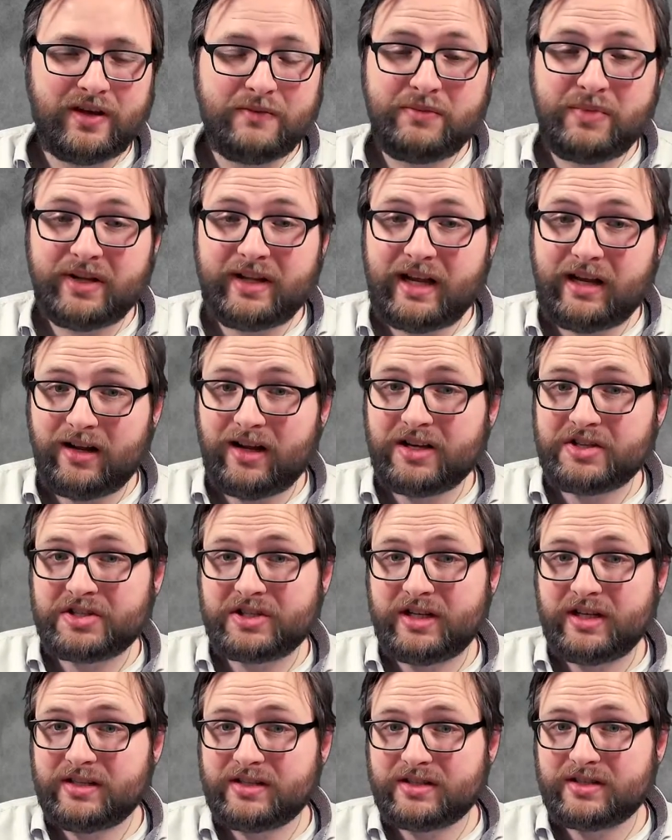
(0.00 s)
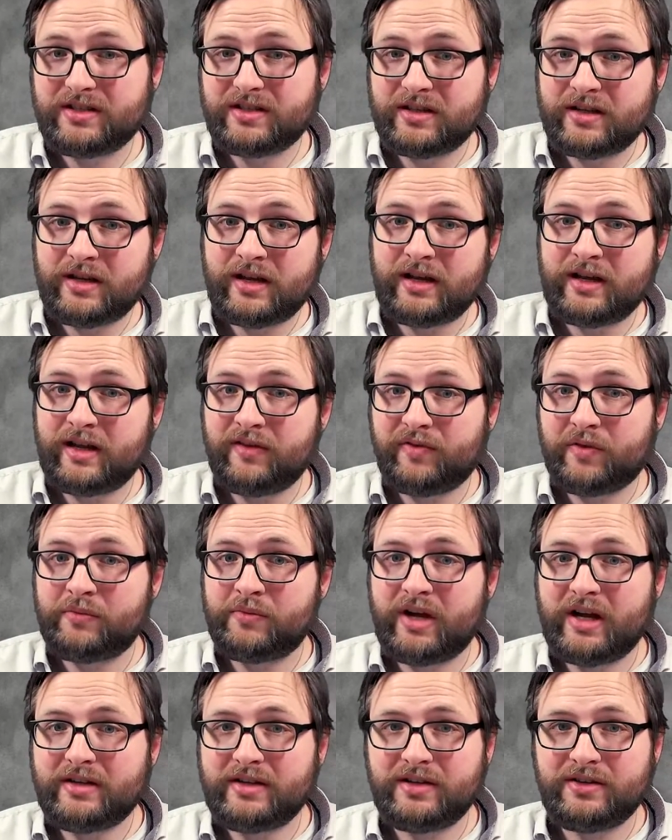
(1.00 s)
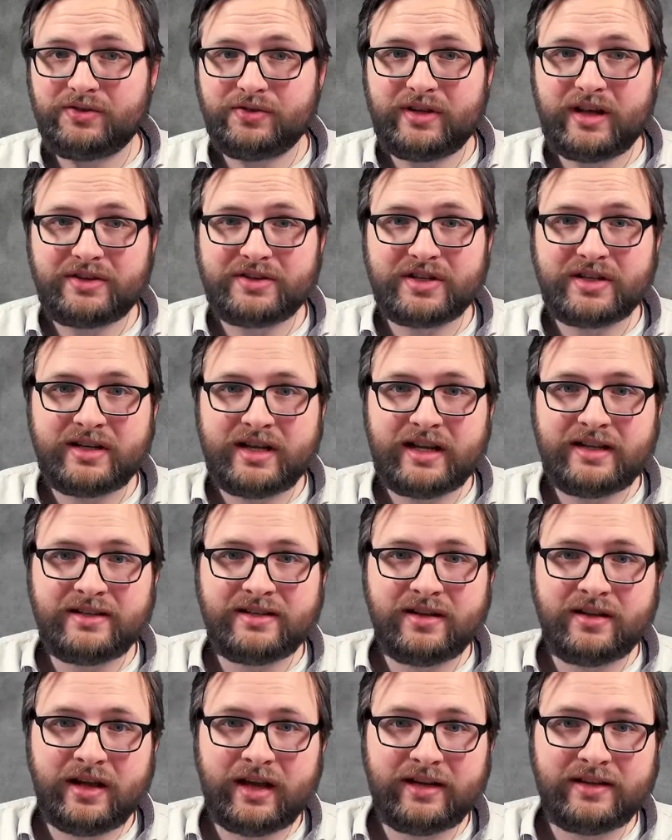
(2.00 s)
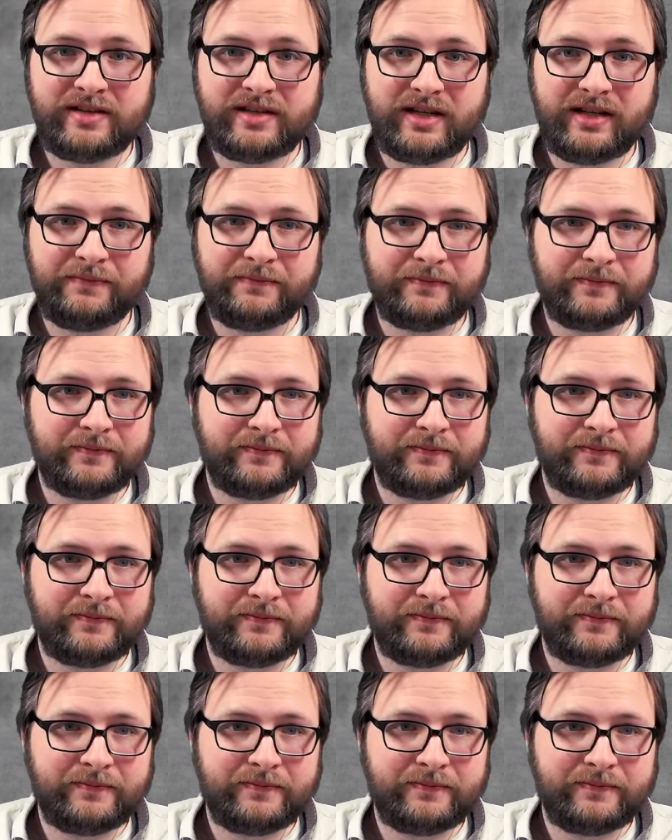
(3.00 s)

but they lost it, if I'm right, in 2019.